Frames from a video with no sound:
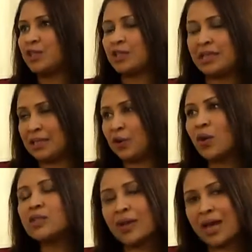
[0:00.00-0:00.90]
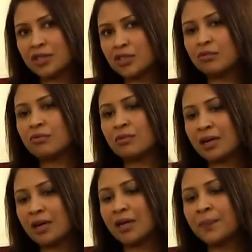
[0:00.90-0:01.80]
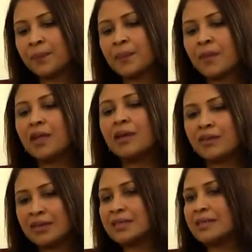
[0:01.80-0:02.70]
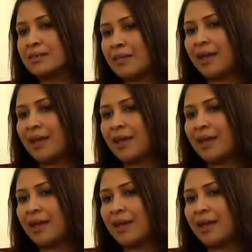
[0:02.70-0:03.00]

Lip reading: But it also has to address